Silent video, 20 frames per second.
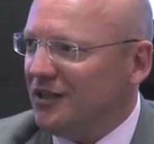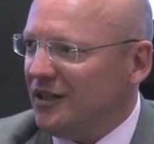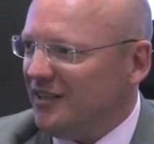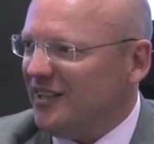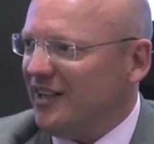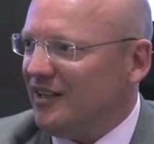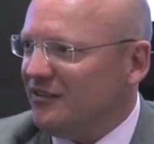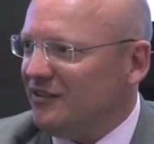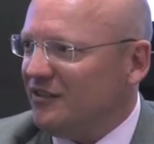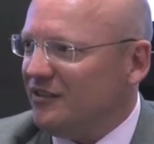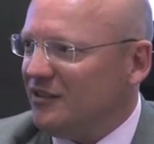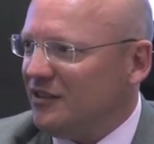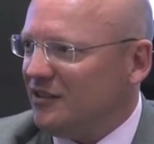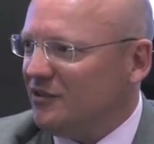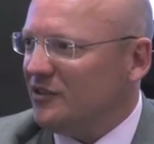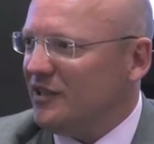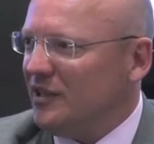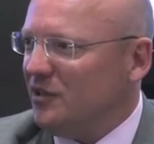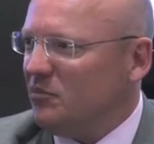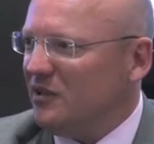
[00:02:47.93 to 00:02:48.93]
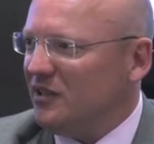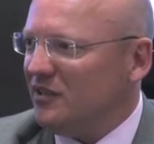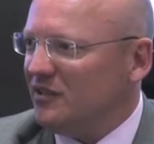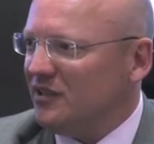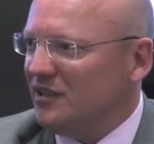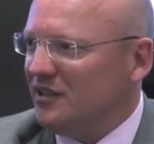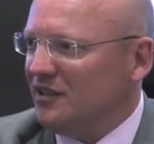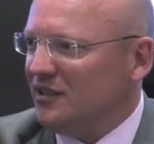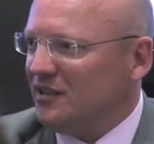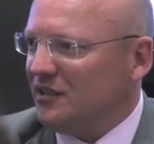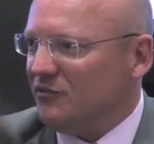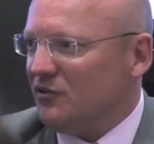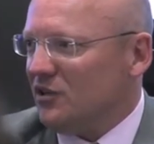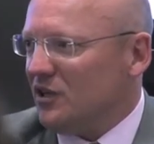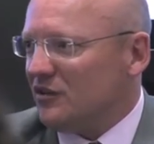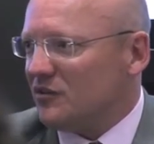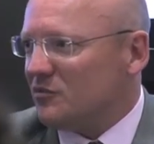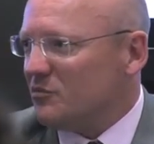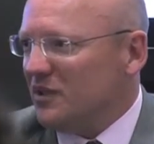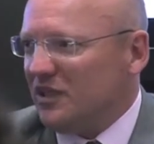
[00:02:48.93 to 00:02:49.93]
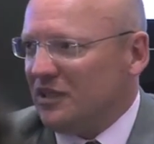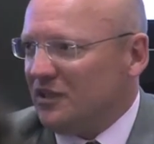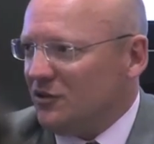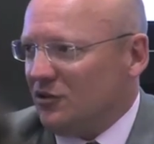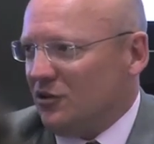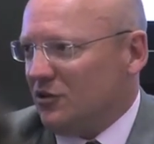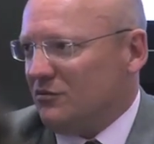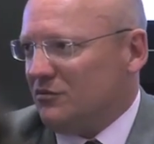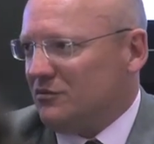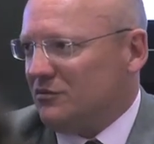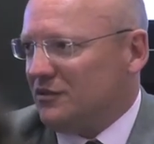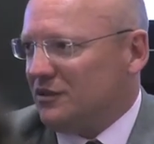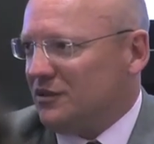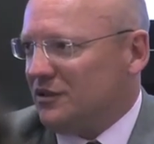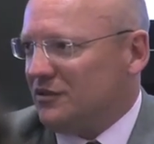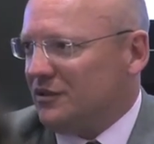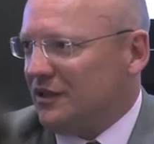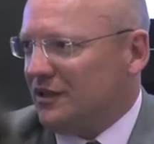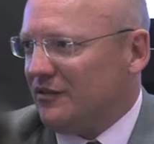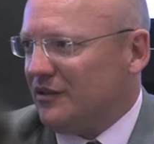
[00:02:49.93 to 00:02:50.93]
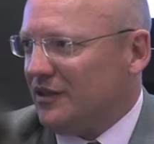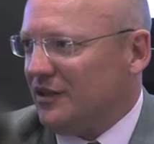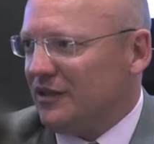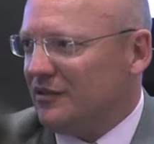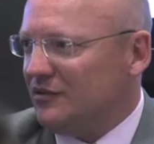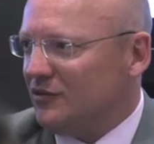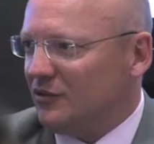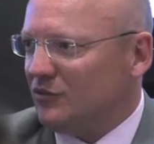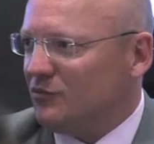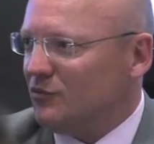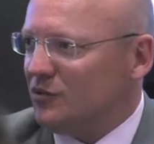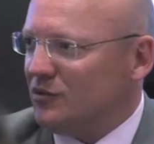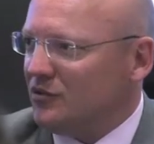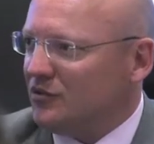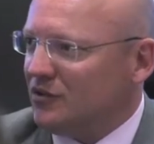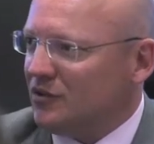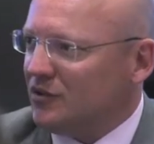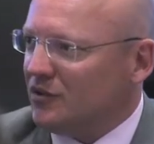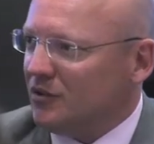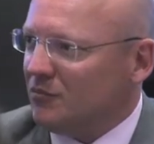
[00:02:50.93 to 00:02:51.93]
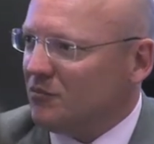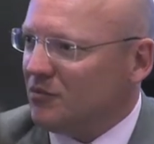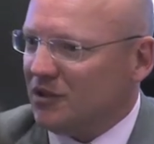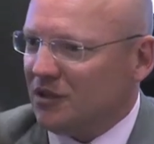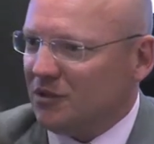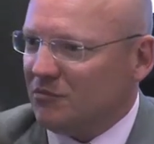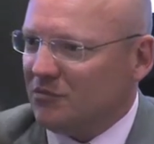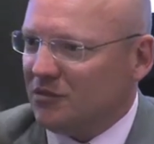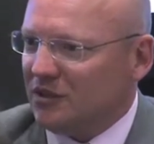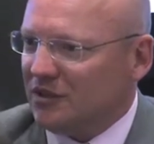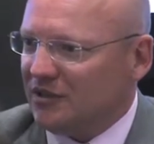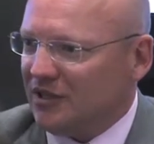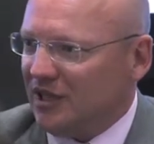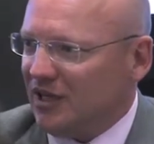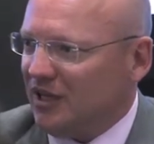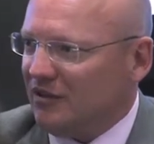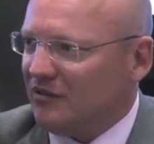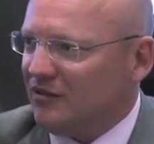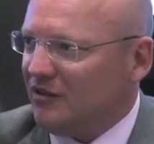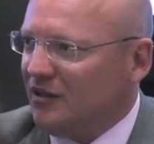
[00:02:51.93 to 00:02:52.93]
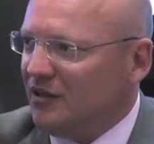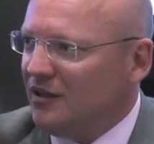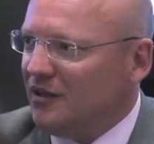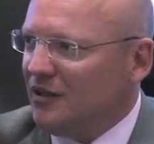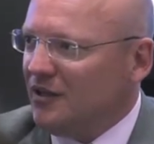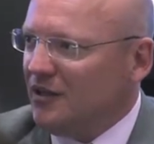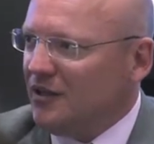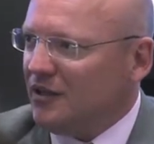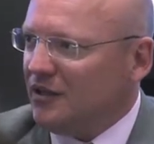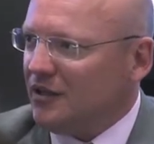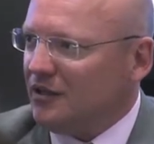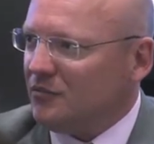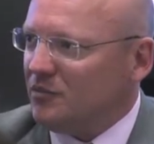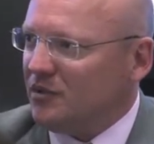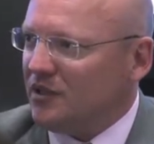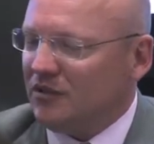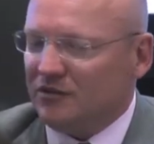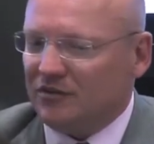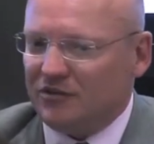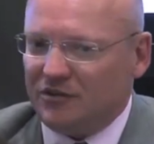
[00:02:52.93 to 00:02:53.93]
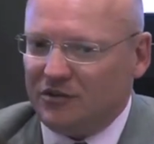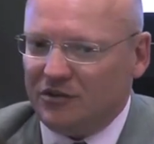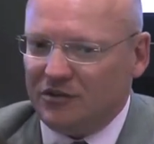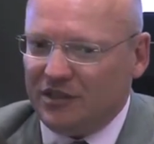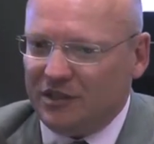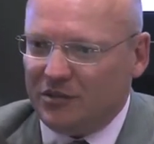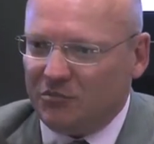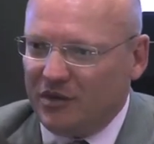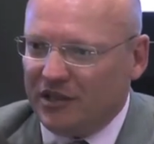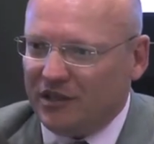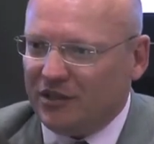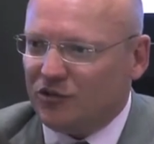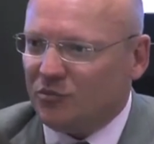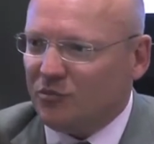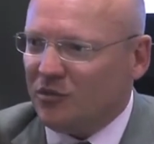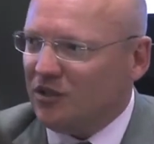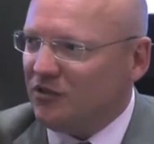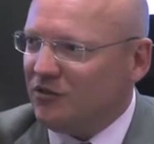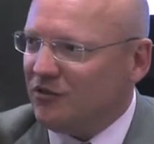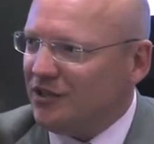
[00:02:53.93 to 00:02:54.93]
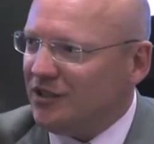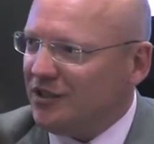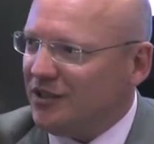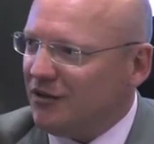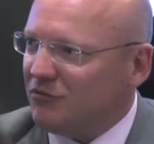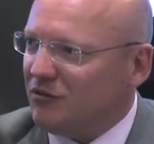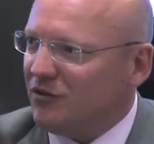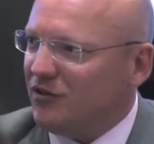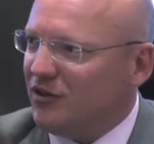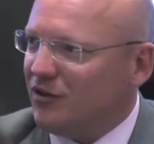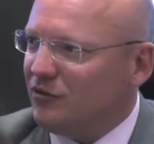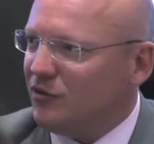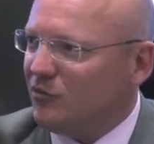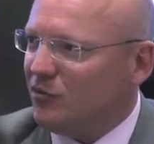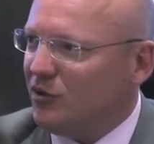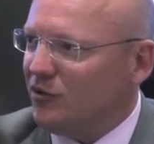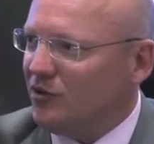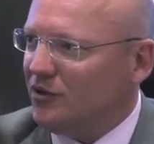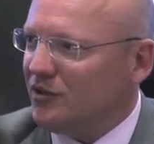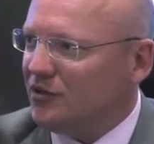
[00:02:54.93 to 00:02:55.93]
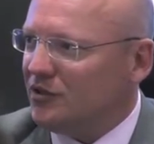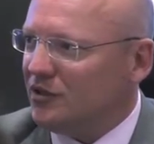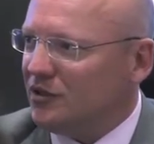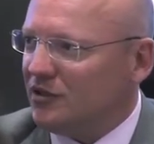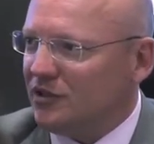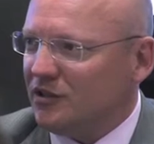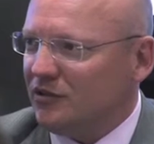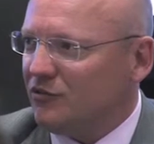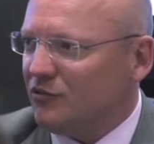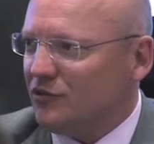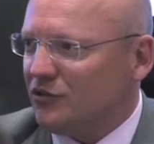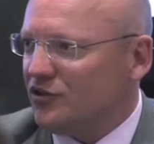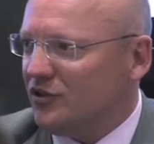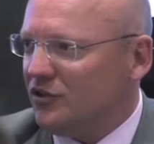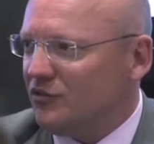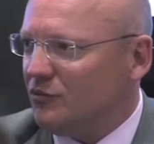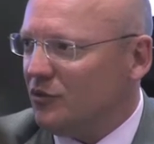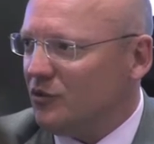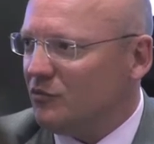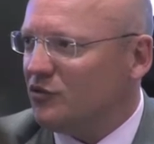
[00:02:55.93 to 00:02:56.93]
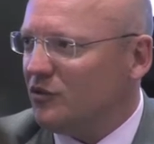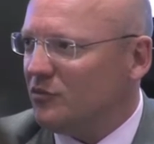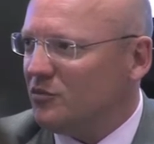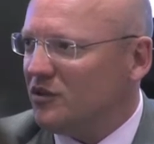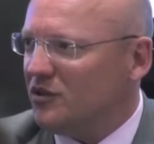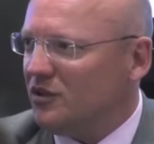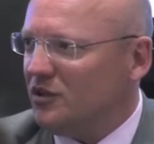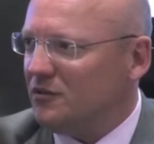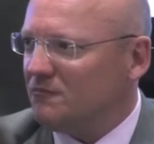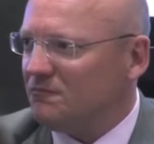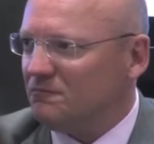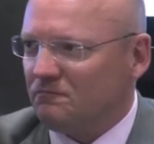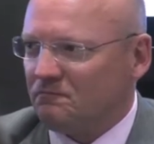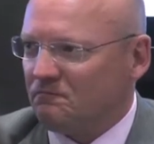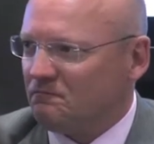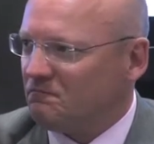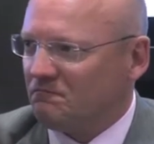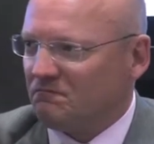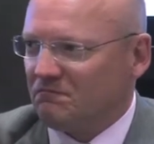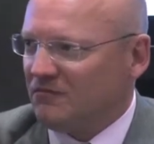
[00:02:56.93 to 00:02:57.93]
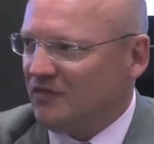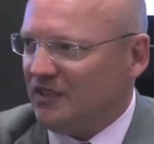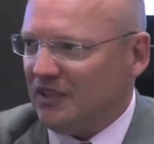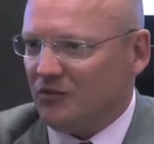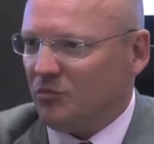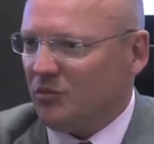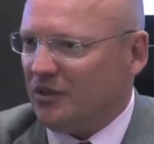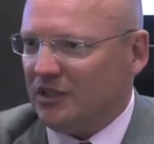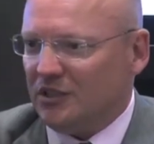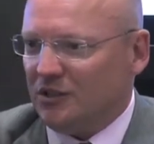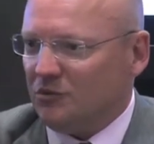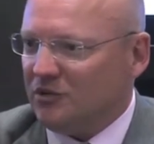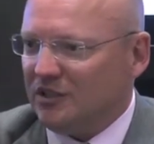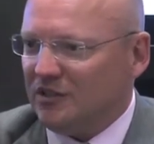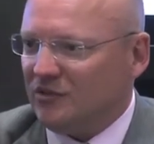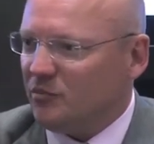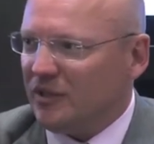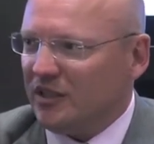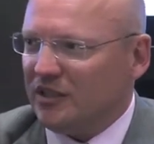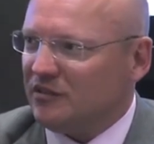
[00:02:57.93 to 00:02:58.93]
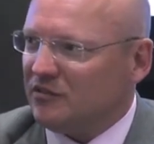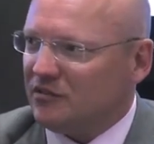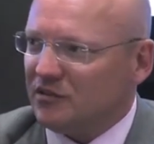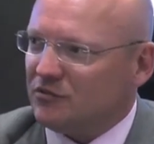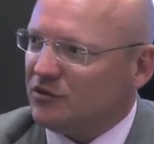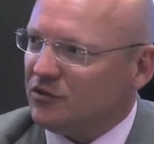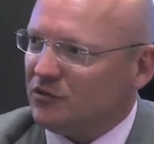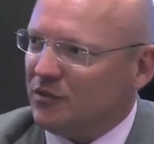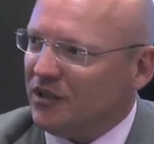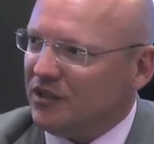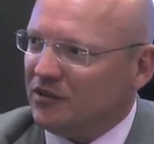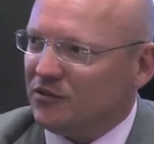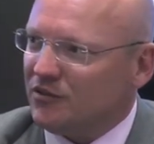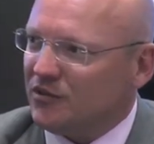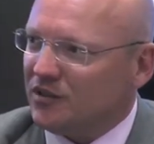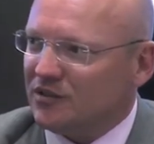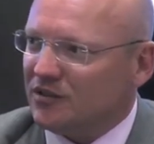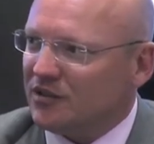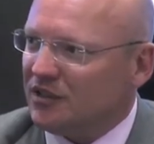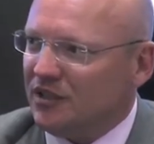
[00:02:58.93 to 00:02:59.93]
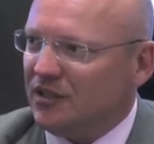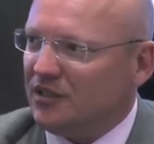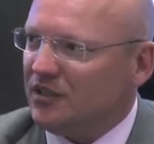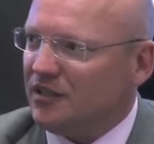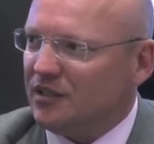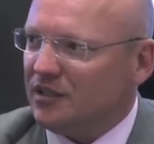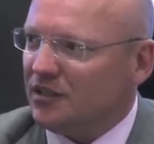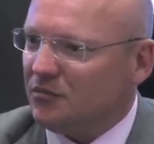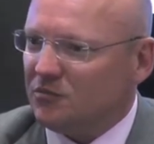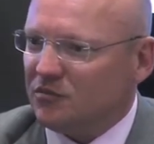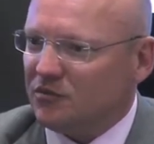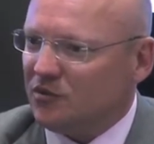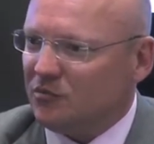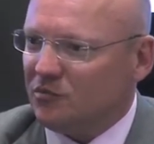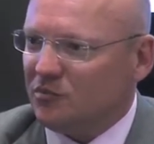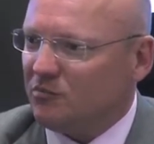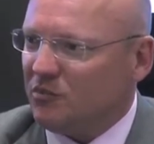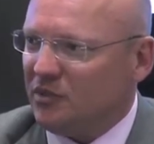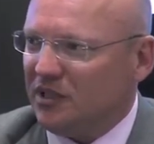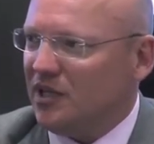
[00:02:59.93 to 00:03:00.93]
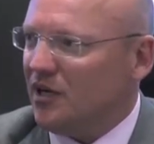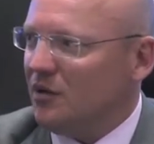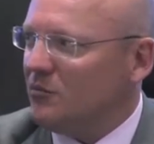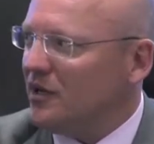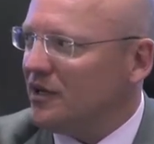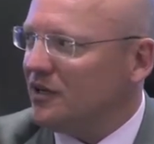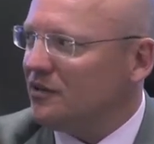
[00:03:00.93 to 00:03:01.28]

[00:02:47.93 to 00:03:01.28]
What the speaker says: and that's it, and to keep it? If you ask me, no. Here, I think it's not worth the hassle here, because you need management, you need everything for Poland, and this for just one property. That's why I don't expect the sovereign wealth funds clearly to become